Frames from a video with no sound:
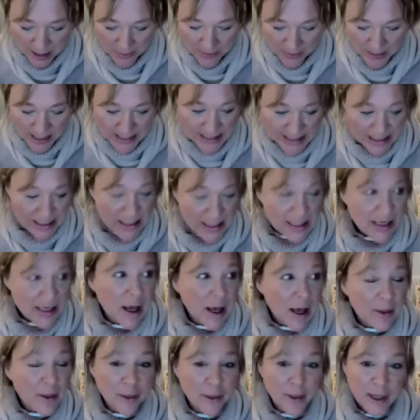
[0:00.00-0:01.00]
there's
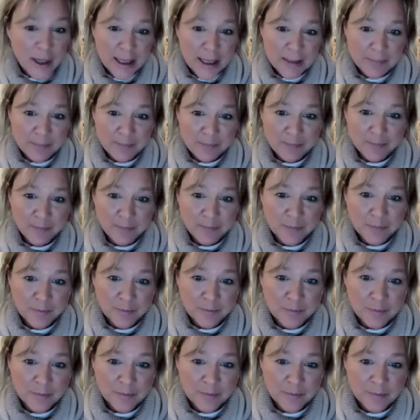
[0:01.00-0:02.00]
nothing
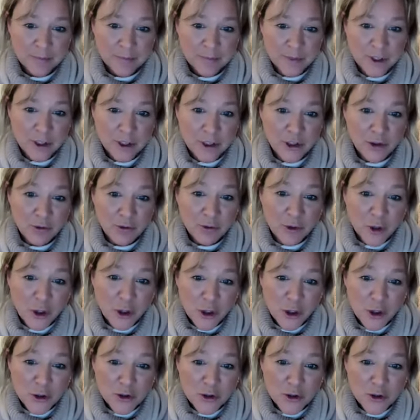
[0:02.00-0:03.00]
that you
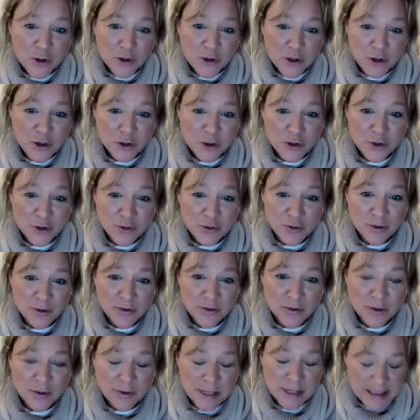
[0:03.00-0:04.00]
can't do.
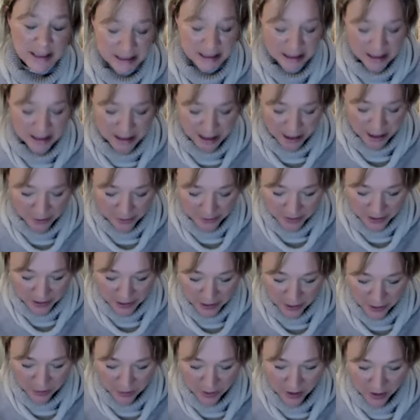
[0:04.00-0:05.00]
There's nothing
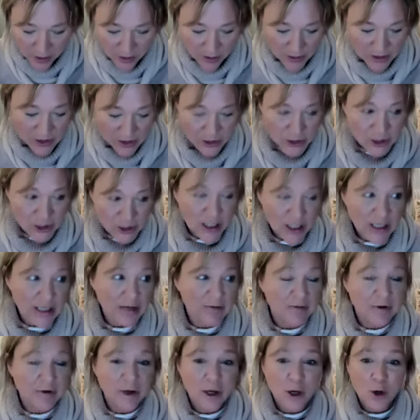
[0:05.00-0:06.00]
you can't
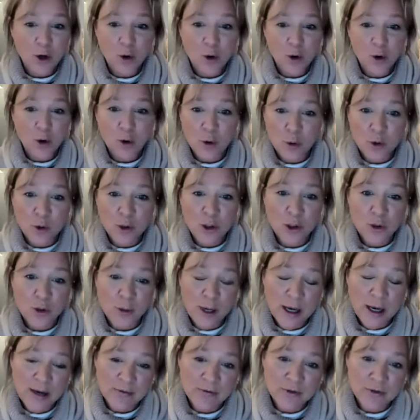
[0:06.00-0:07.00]
achieve. All
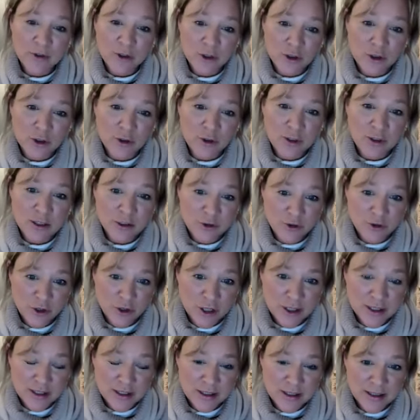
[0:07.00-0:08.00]
you have to do is
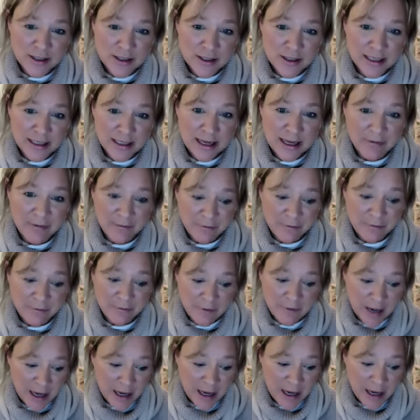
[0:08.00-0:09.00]
trust and have
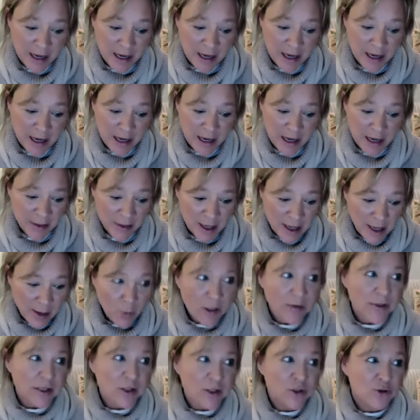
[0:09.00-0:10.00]
faith.
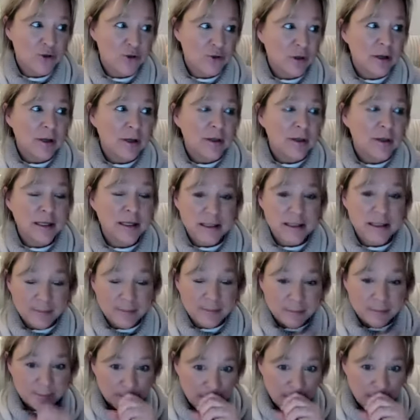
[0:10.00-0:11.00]
And one of the extraordinary
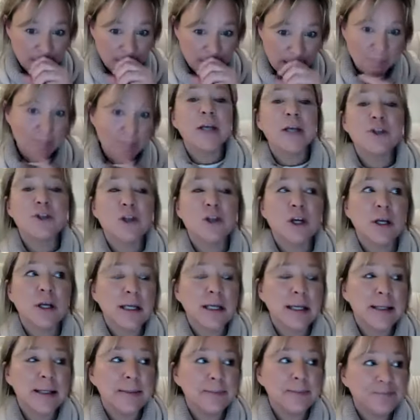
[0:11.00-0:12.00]
things in, in
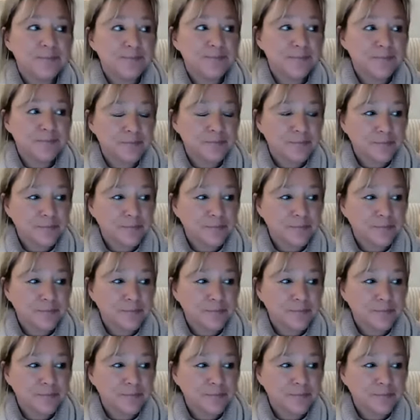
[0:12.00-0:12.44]
my journey